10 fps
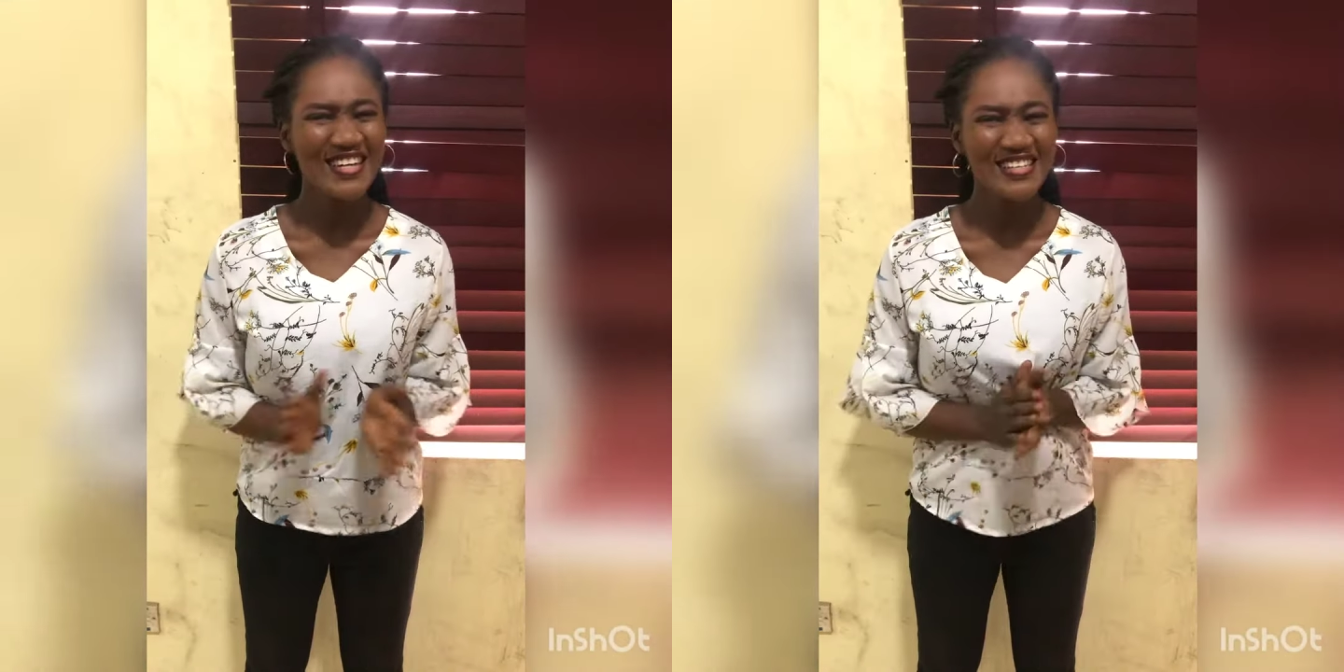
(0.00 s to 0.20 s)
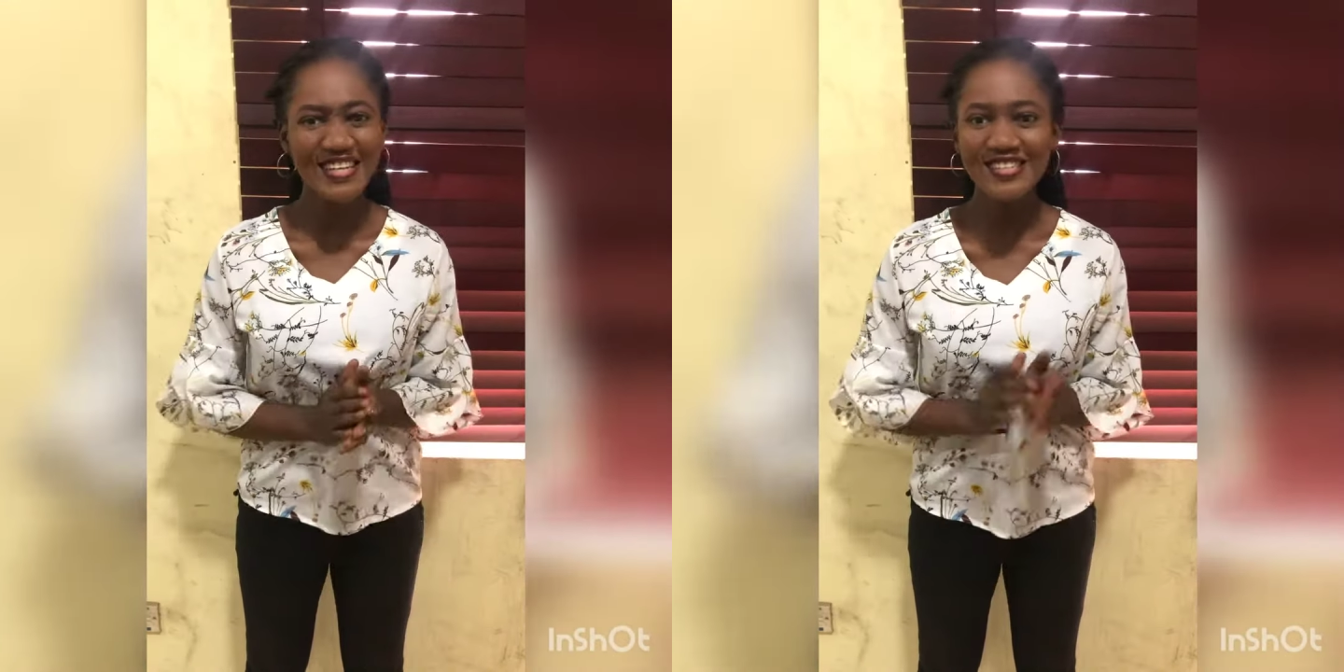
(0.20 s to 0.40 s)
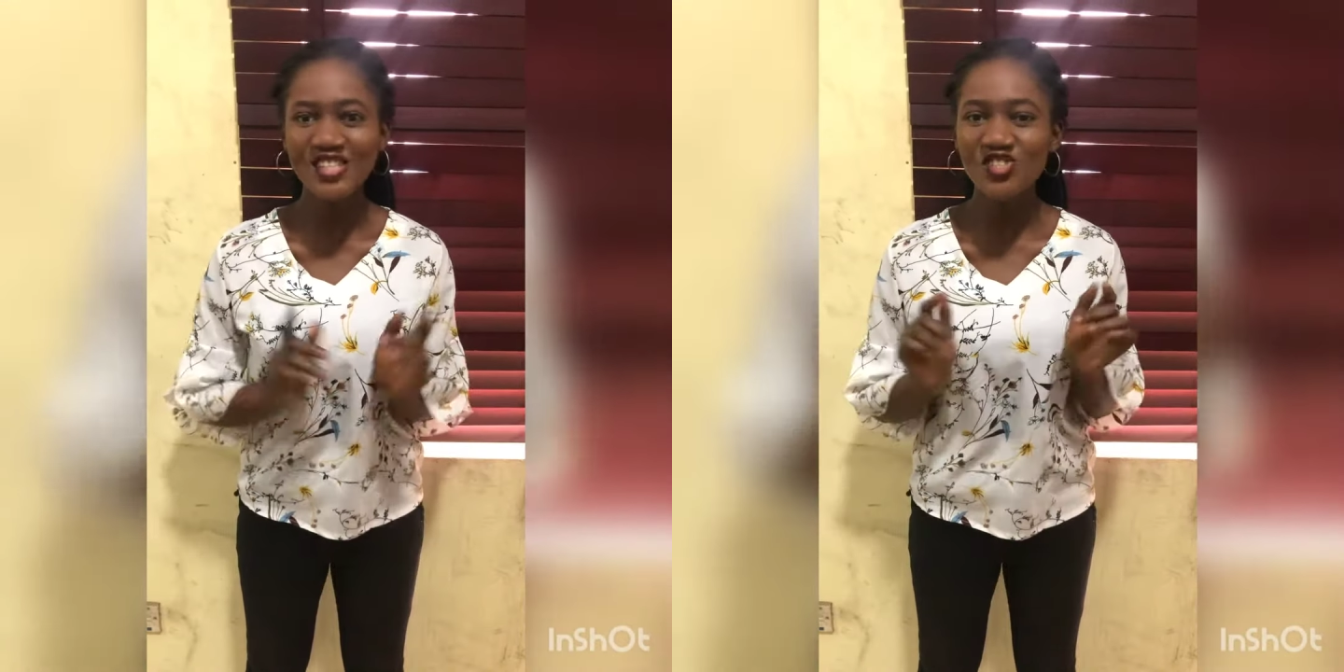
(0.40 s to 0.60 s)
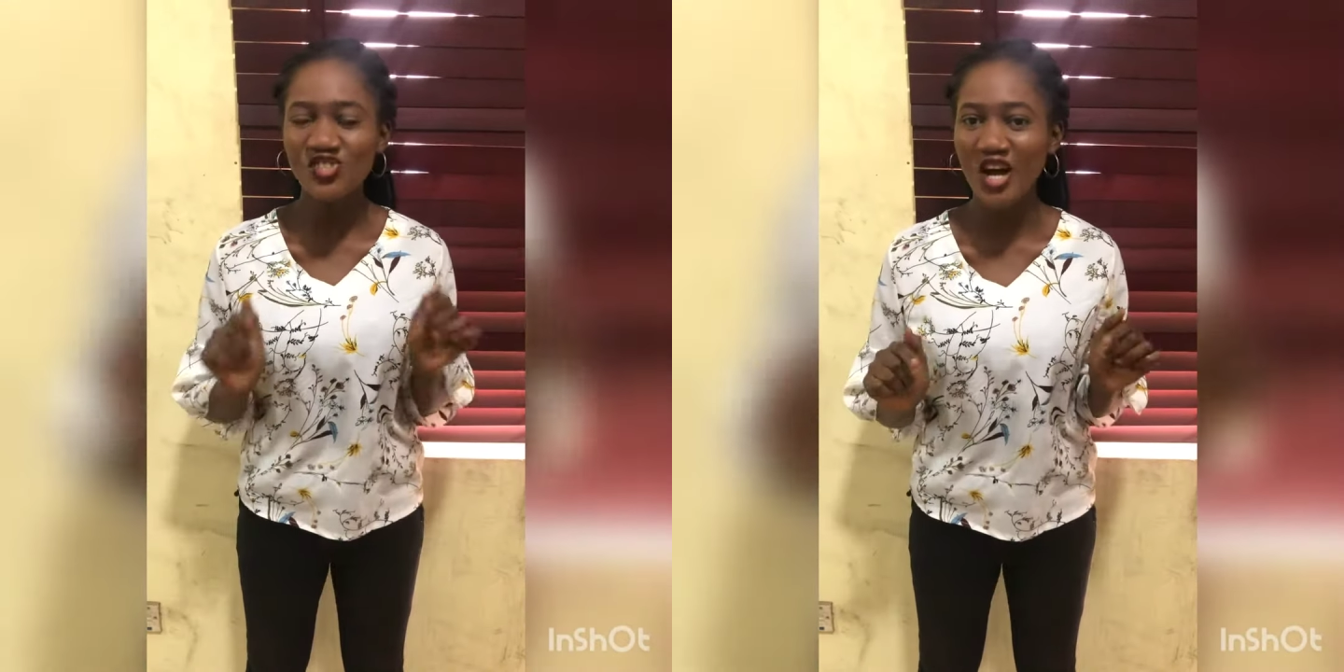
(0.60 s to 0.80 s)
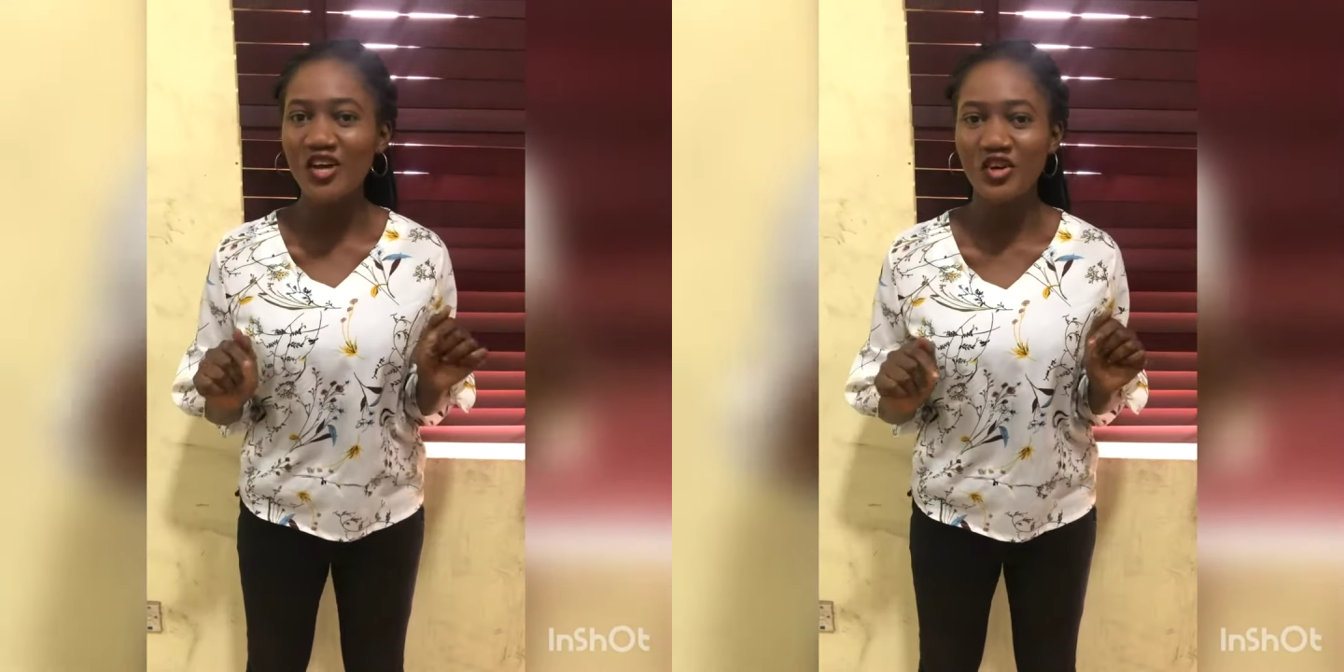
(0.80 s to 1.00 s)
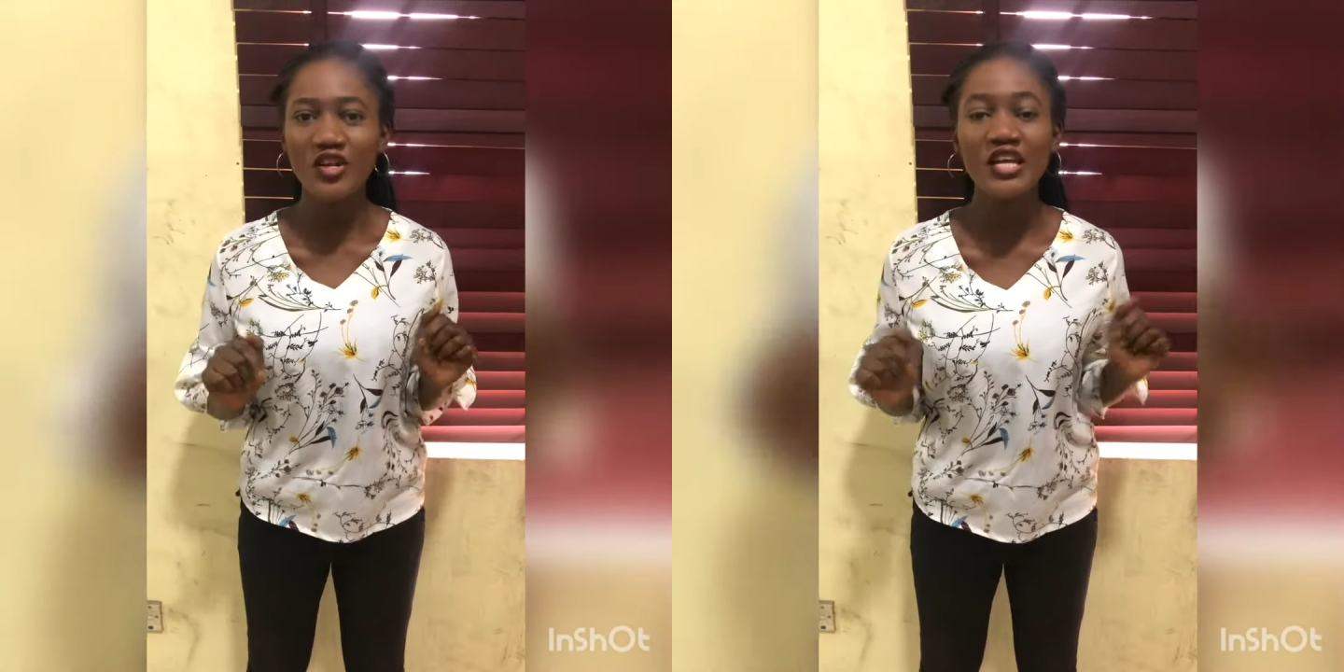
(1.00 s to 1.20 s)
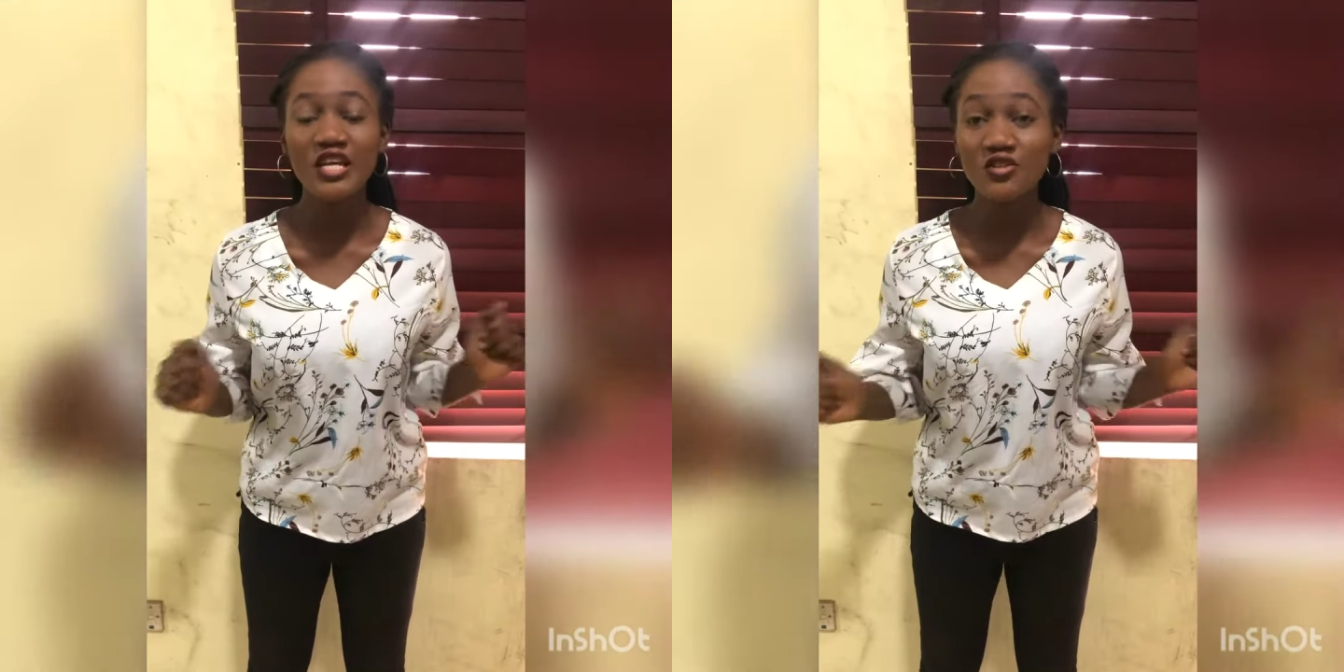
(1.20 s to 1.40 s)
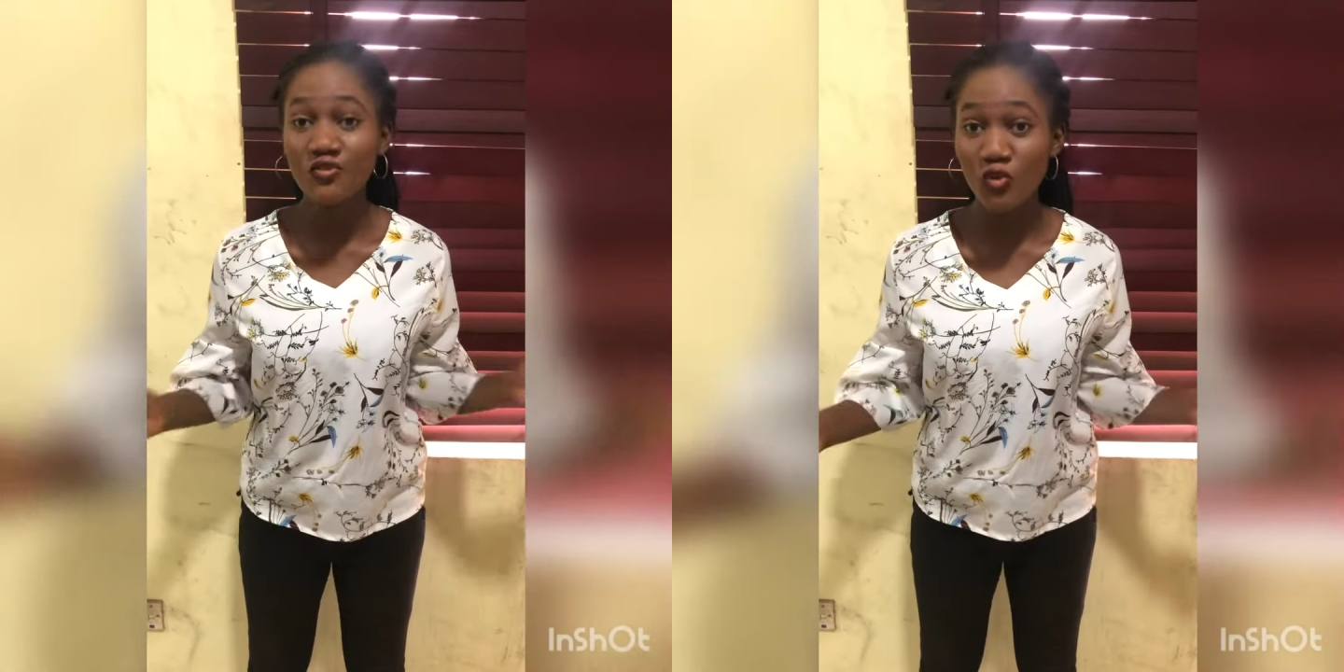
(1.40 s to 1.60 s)
Then this channel
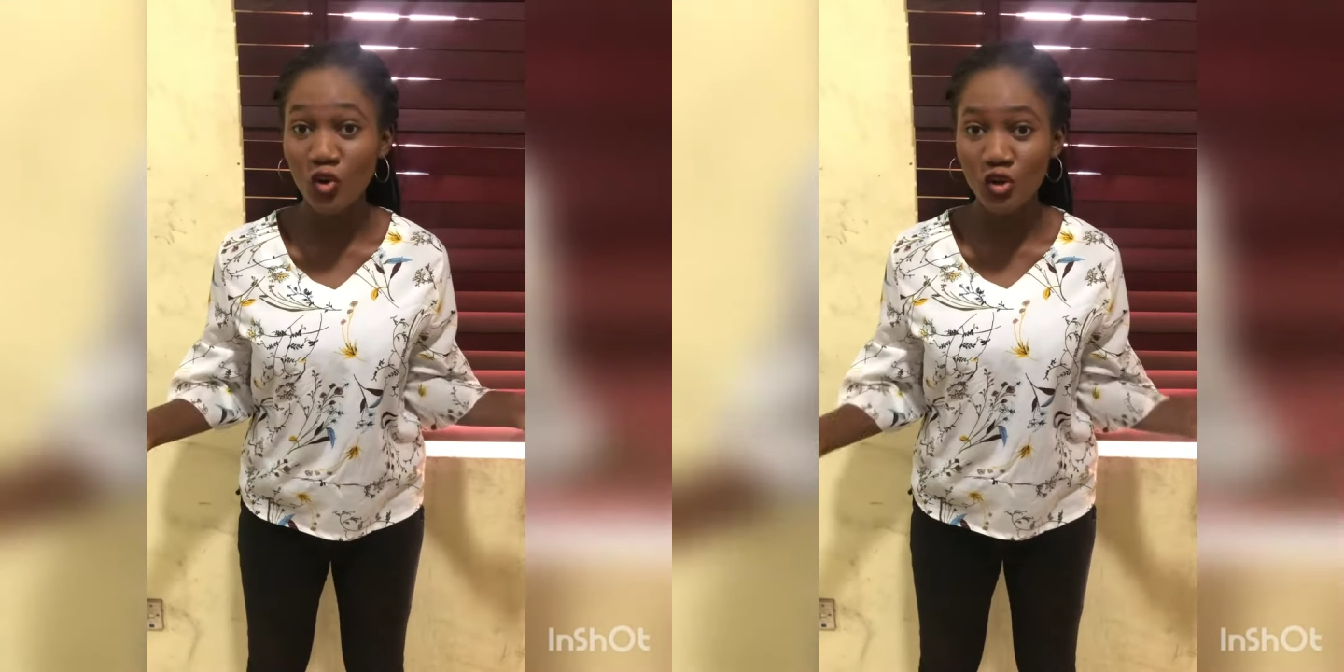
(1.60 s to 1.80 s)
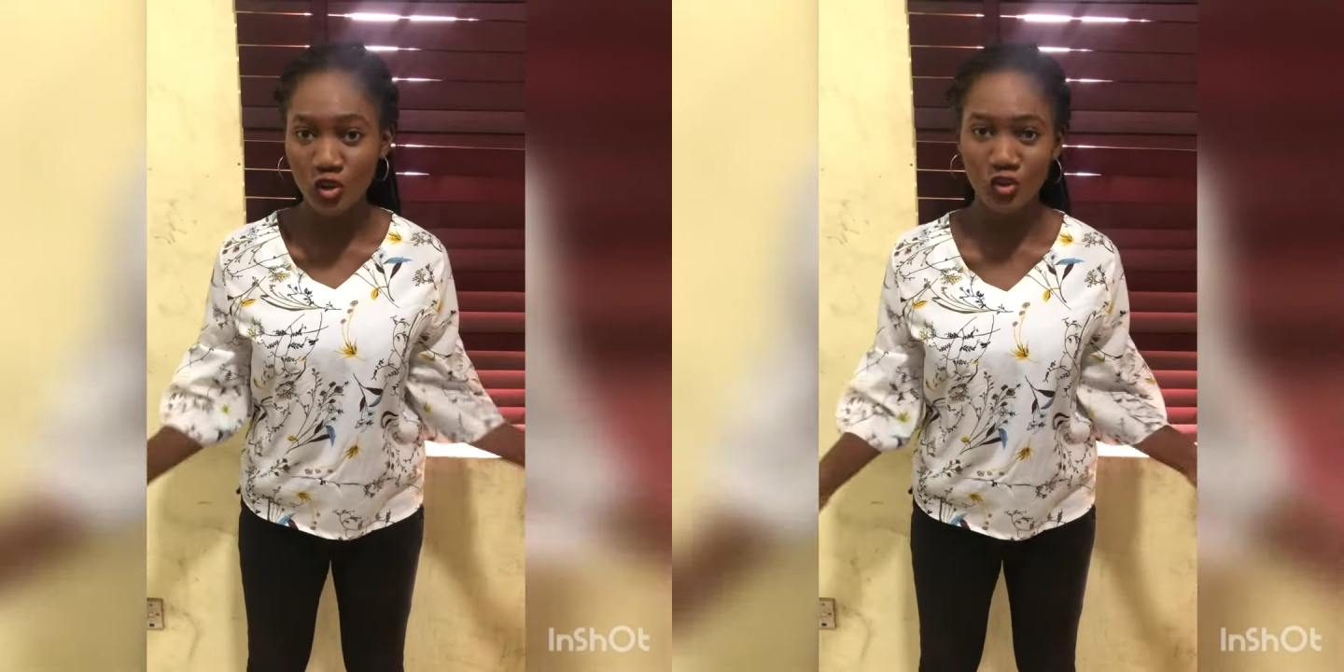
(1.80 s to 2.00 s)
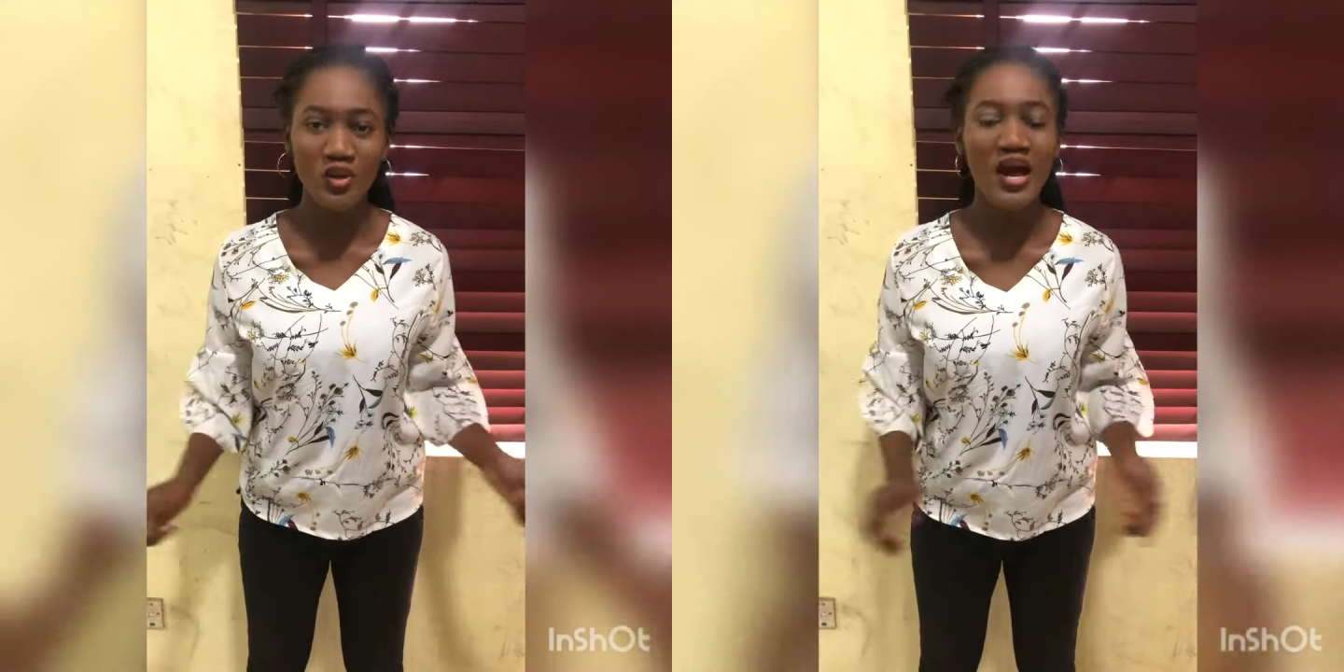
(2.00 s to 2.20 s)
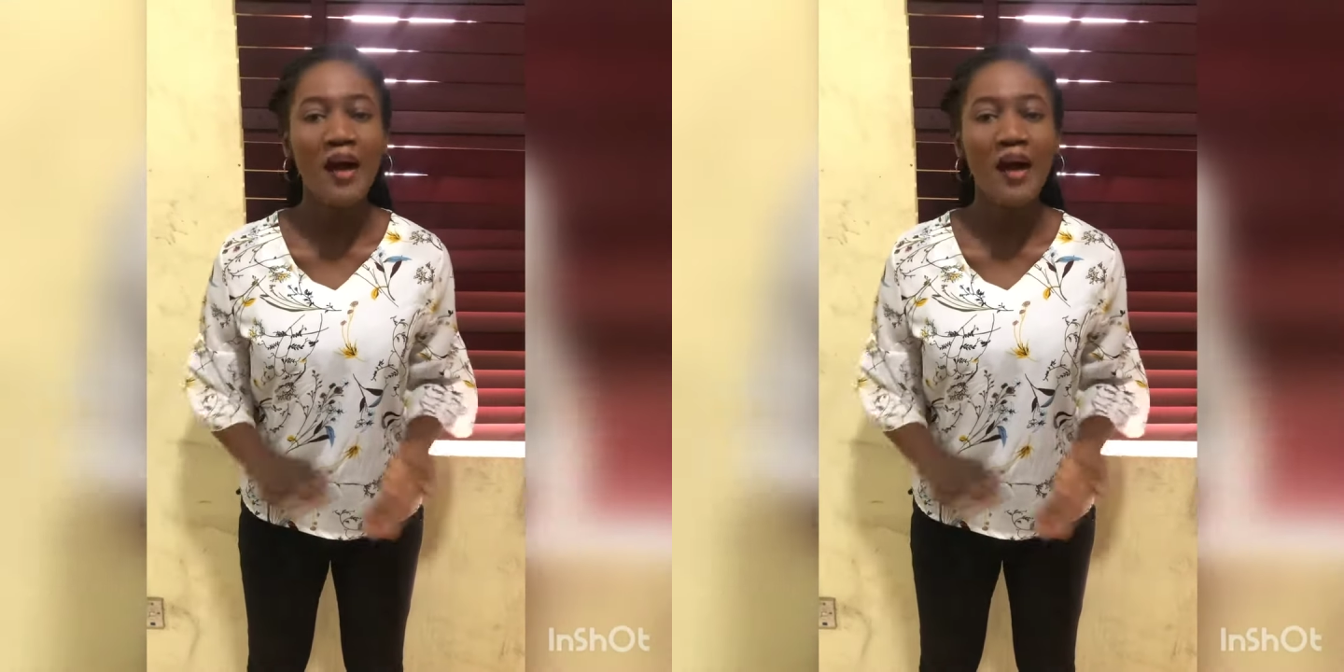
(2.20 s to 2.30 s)
is for you.